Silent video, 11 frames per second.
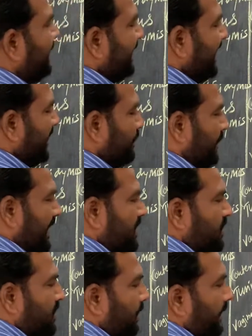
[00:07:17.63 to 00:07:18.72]
there is
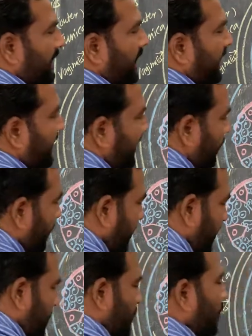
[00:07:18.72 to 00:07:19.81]
presence of a connective
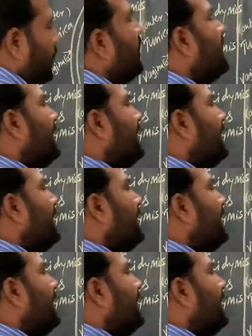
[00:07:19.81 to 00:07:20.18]
tissue.